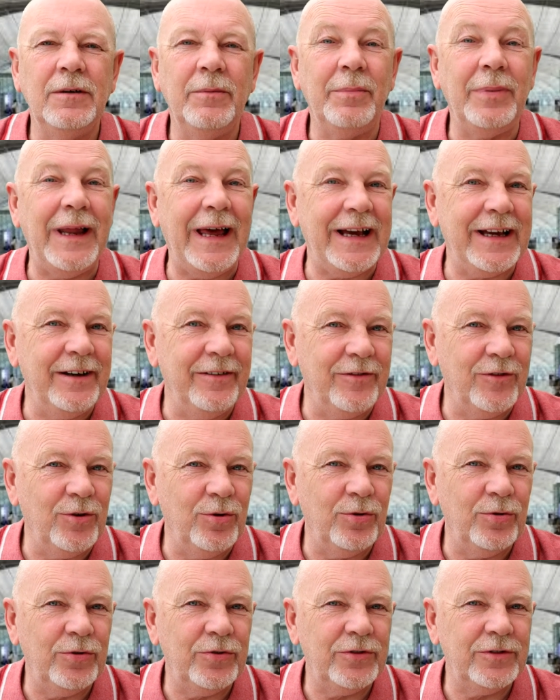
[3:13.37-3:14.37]
Black, of
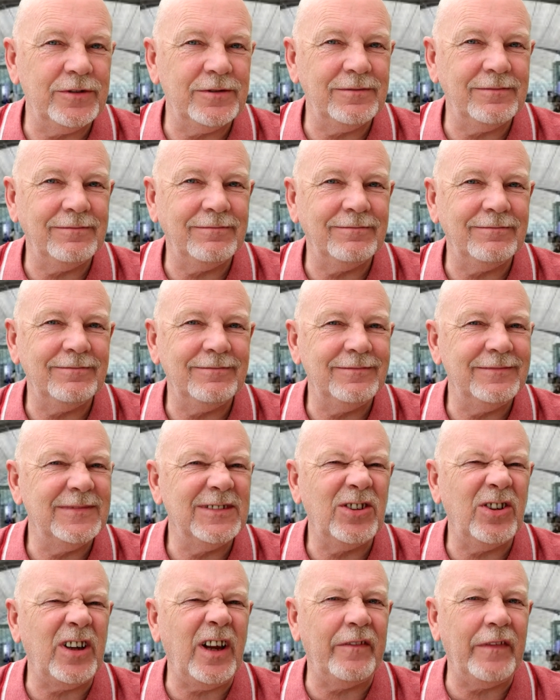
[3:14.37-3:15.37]
course.
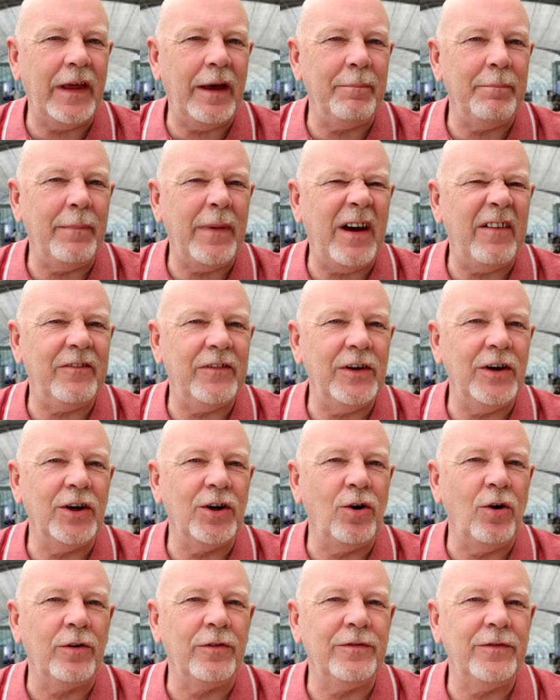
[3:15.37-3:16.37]
Gotta have that mafia
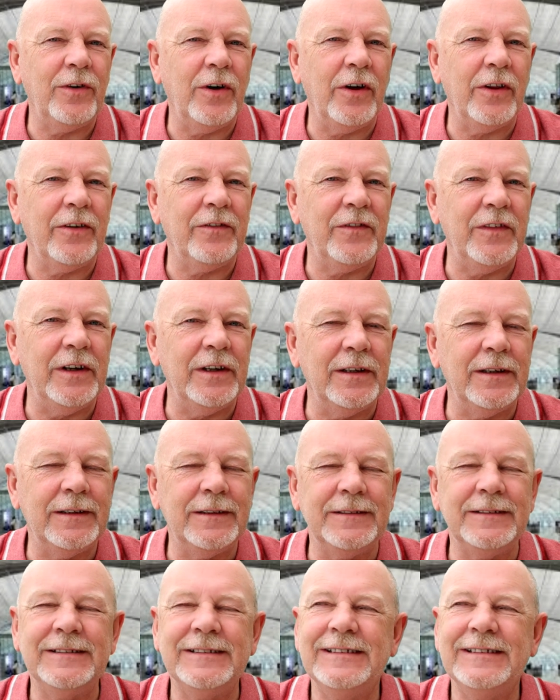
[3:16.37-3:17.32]
godfather feeling.